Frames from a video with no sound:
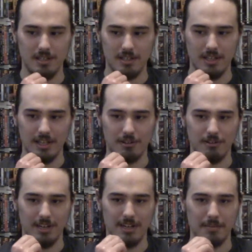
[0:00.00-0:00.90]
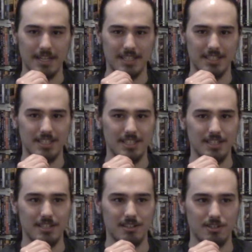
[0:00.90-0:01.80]
they credit him as
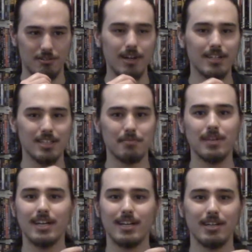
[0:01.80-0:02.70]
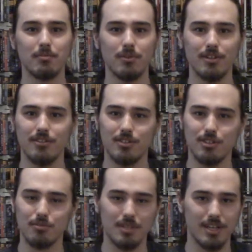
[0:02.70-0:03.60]
directed by one of the
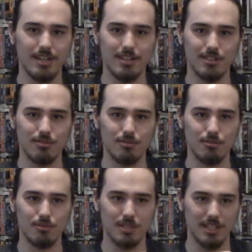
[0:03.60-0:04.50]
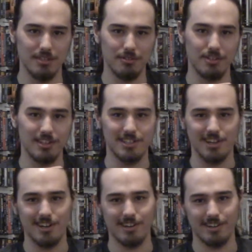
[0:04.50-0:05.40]
two guys who killed the
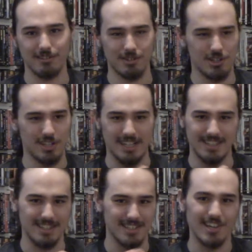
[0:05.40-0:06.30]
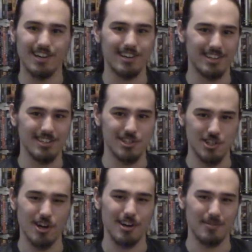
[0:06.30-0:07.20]
dog or shot the dog in
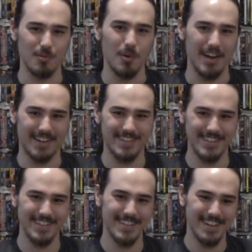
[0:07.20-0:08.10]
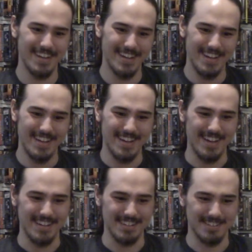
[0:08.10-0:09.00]
John Wick.
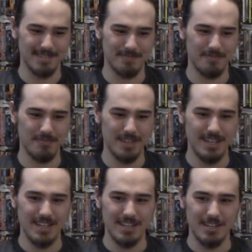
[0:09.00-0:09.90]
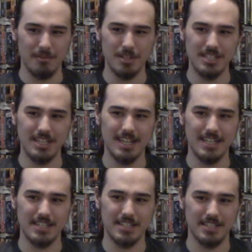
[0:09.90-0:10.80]
And it wasn't
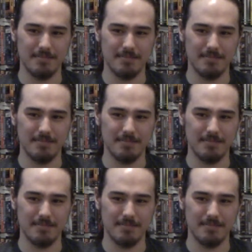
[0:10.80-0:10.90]
as